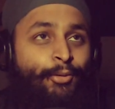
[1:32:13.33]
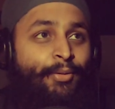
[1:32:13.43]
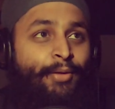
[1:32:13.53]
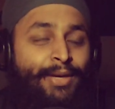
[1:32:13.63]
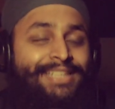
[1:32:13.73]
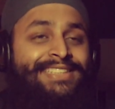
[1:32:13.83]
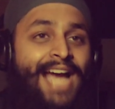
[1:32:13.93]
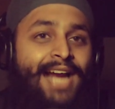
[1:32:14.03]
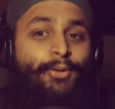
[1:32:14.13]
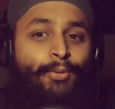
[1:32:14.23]
when my
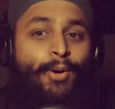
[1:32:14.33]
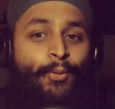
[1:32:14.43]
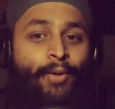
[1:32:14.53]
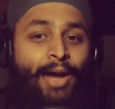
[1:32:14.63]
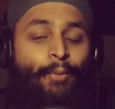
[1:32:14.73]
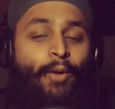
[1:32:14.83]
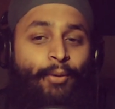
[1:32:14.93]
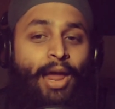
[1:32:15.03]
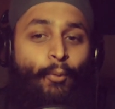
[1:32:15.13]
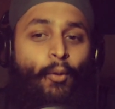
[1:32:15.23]
exact quote when I
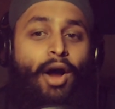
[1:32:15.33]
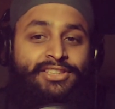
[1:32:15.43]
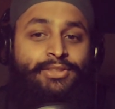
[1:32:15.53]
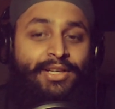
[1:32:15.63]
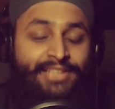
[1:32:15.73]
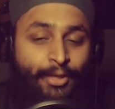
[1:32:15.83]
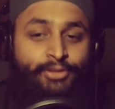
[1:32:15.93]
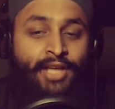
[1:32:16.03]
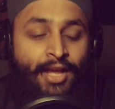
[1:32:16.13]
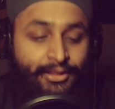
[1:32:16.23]
watched you guys, it was.